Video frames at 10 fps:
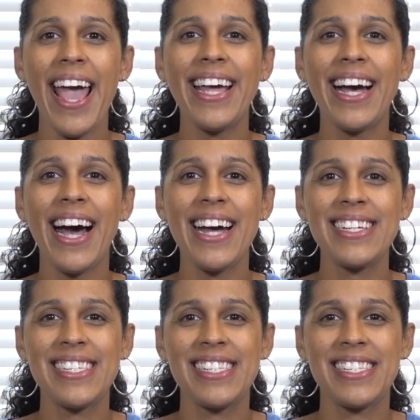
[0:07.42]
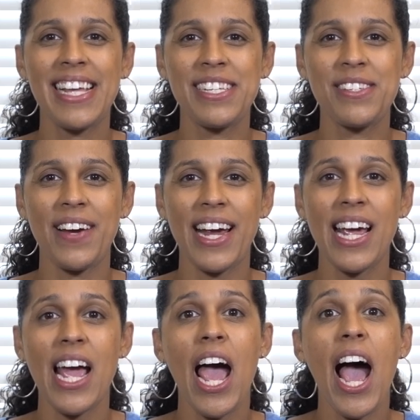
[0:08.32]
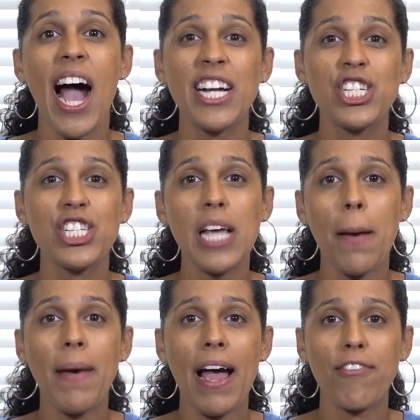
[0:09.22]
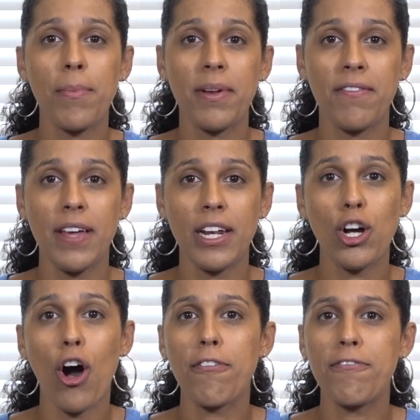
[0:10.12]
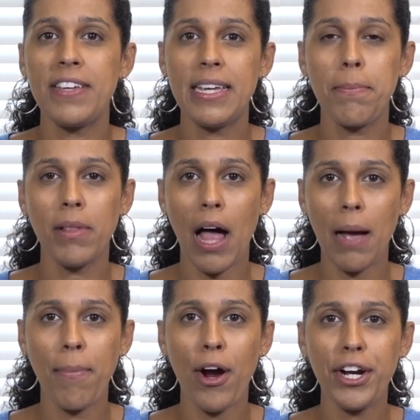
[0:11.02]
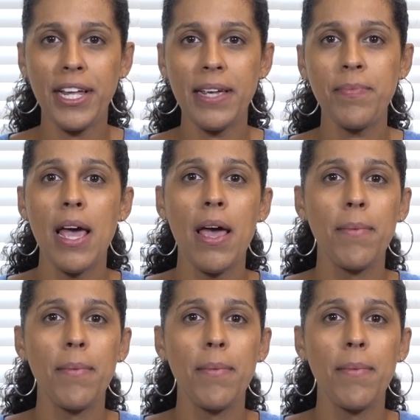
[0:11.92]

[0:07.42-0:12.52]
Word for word: Hey guys, it's Desiree. I just got back from an event called Vegan Block Party.